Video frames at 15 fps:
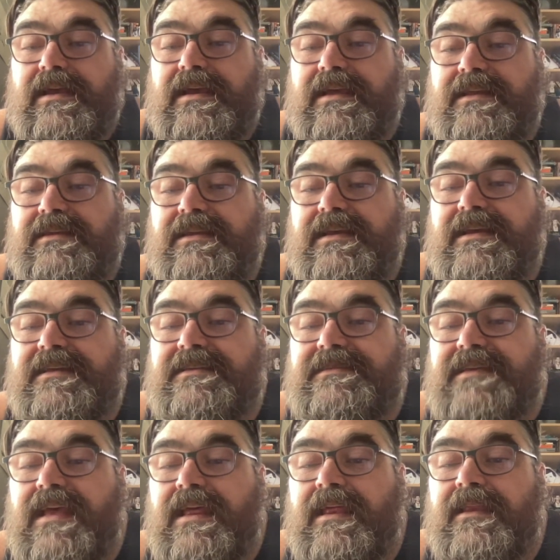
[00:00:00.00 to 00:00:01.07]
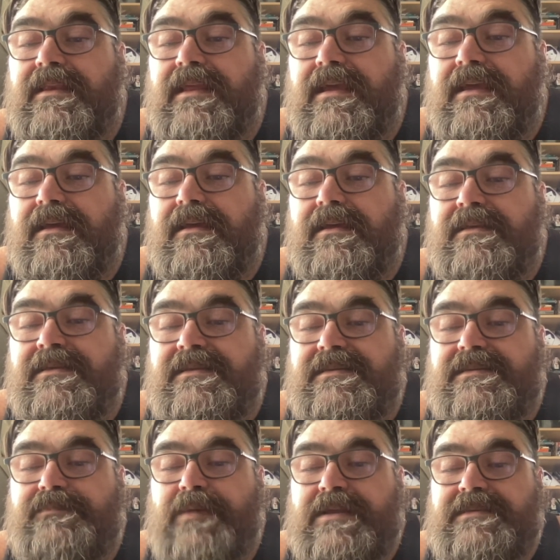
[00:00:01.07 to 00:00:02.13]
It is an
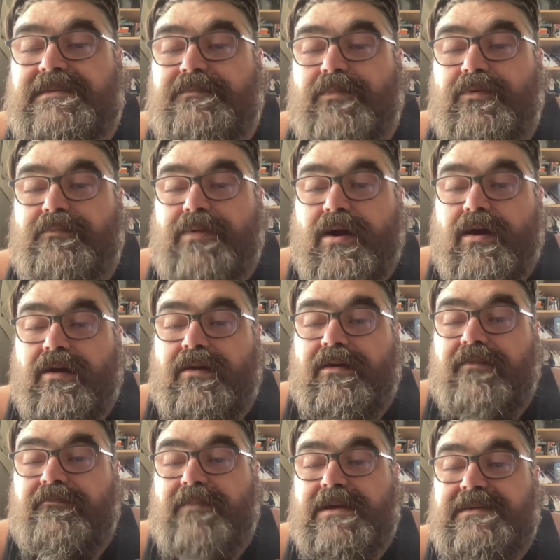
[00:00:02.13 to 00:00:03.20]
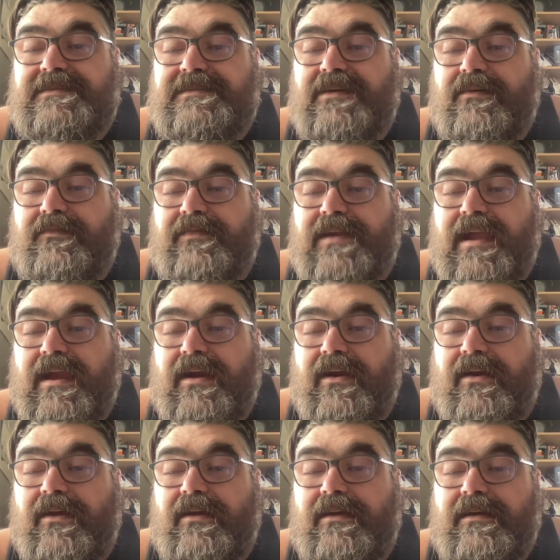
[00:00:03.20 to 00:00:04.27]
indispensable part of my self
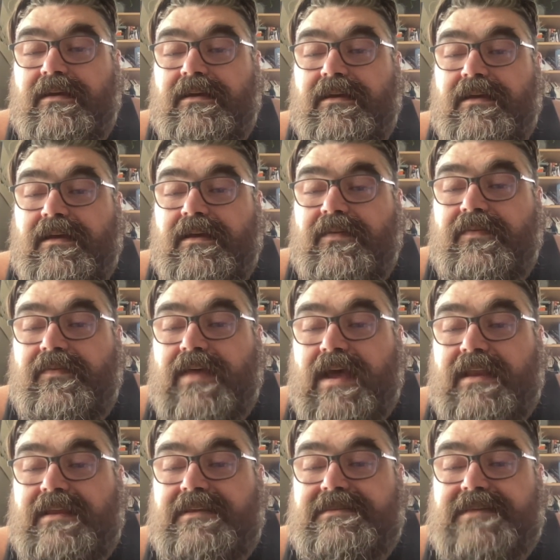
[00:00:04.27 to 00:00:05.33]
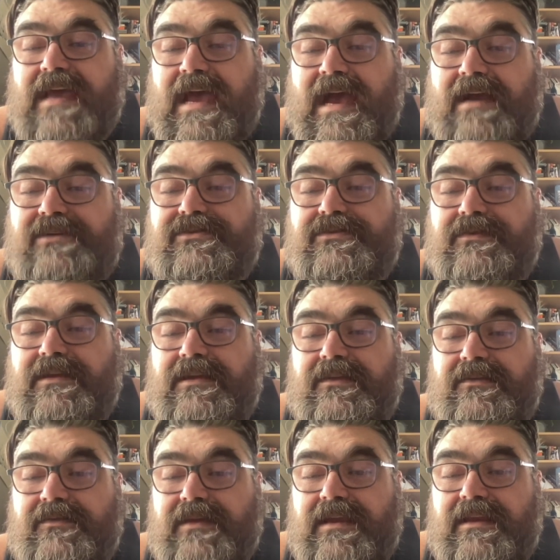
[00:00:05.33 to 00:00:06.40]
care that is actually
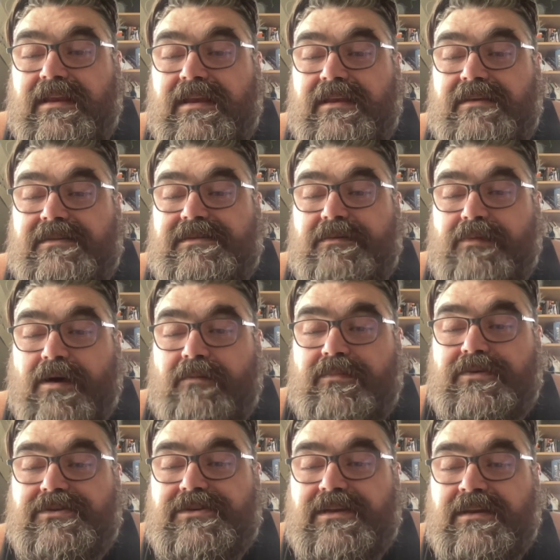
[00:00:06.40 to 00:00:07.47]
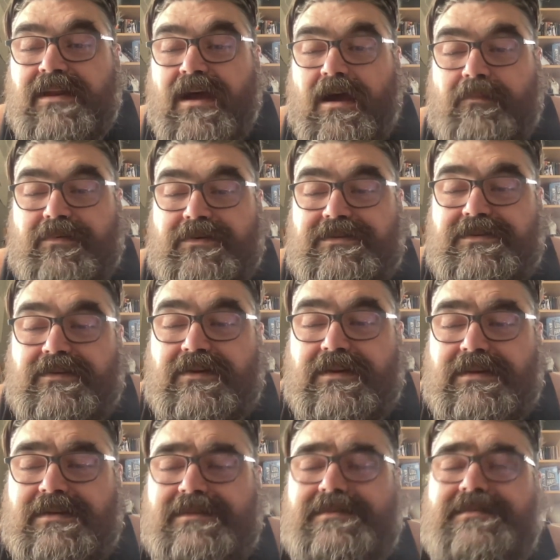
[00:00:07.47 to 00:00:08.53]
leading to publishing
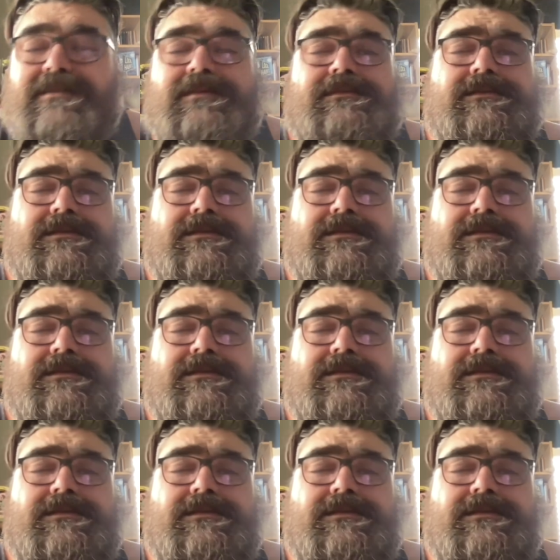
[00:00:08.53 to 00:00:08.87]
opportunities.